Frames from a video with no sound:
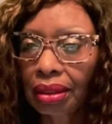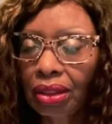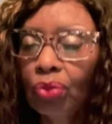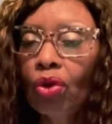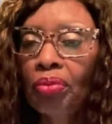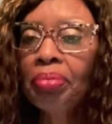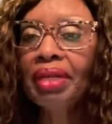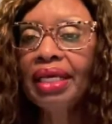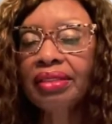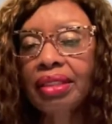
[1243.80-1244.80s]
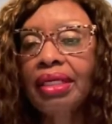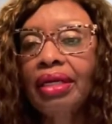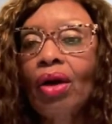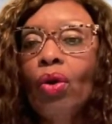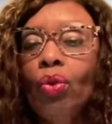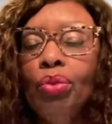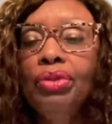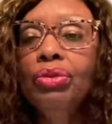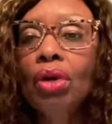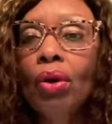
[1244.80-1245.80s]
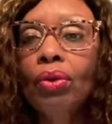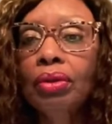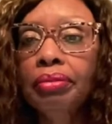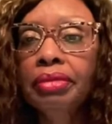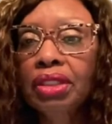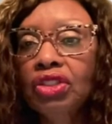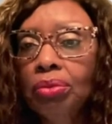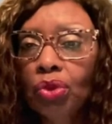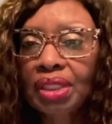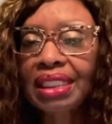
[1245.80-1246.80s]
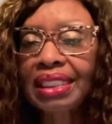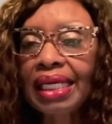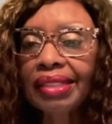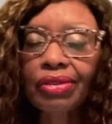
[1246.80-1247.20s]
You want people to answer that call when you call them because you mostly text.